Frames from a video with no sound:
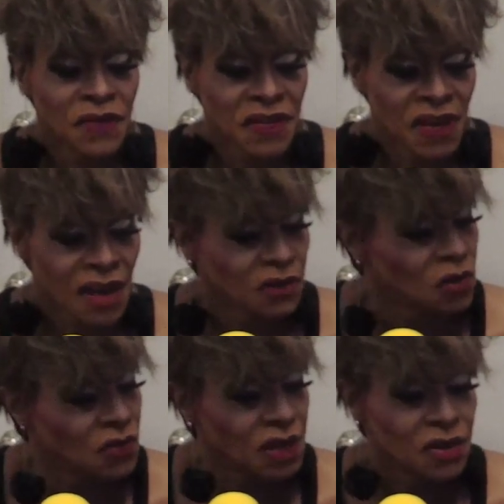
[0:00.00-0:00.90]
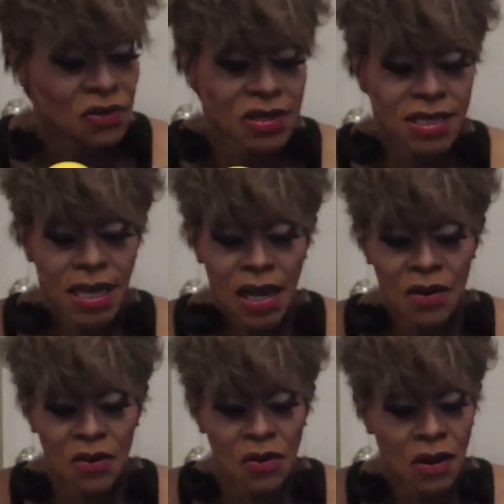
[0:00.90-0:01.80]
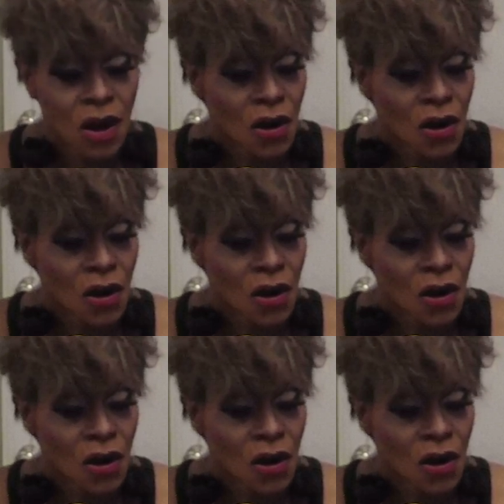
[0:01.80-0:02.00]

Fifth Avenue Theater in Seattle,